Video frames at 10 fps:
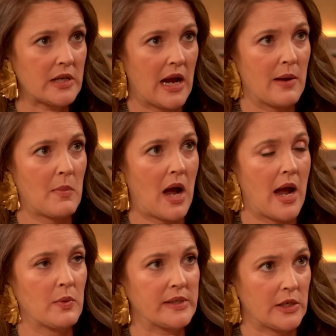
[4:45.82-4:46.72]
time
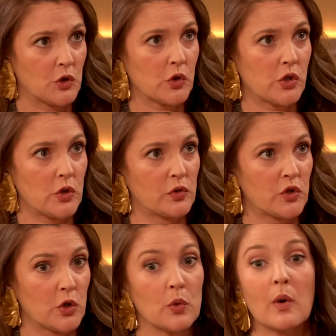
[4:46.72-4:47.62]
I was
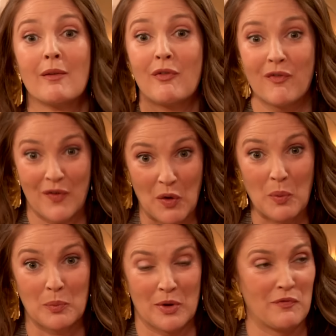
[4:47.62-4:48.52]
introduced to
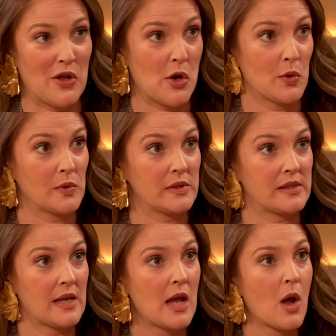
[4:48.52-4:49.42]
film
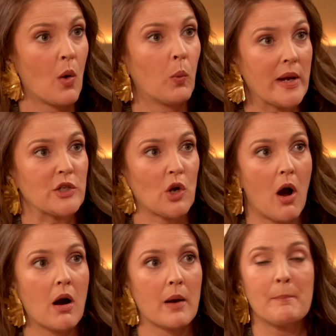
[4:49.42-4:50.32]
reviews, which
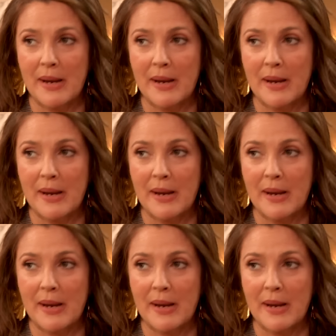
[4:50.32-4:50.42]
are